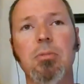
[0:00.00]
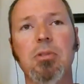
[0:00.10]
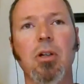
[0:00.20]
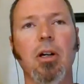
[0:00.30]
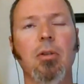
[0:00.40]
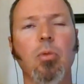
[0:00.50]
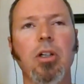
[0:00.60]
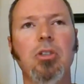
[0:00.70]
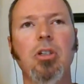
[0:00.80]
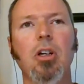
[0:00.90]
I'm sorry, in
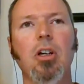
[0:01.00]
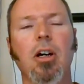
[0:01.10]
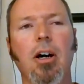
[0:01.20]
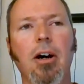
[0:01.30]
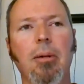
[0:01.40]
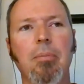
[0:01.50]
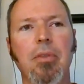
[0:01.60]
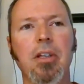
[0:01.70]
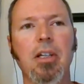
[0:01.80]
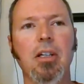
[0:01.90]
which um,
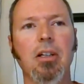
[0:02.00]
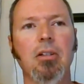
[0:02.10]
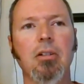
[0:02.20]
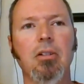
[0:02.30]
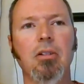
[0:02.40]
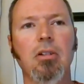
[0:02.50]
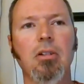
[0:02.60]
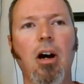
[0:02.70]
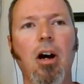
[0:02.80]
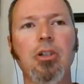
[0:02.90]
the
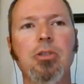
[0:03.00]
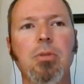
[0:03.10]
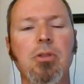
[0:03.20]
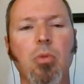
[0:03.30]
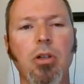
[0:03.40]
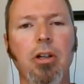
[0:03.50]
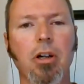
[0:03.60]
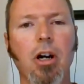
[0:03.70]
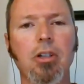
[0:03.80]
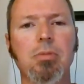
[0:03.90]
harspice wood, there
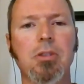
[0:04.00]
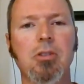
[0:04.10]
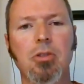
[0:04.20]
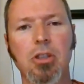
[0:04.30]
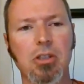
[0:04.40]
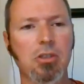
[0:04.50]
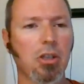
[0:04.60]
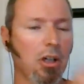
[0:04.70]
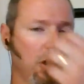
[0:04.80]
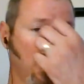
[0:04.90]
are harspice trees,
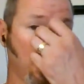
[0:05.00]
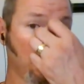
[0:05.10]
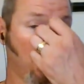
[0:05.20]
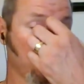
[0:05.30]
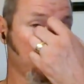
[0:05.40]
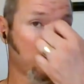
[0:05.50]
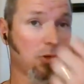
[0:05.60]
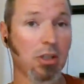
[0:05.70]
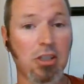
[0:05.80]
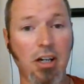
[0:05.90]
and the harspice
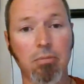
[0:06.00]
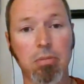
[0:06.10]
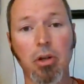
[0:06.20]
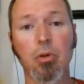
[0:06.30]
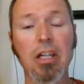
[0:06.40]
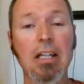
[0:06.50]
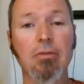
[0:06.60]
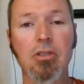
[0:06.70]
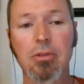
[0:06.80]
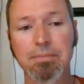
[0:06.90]
trees have blue
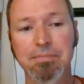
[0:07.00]
leaves.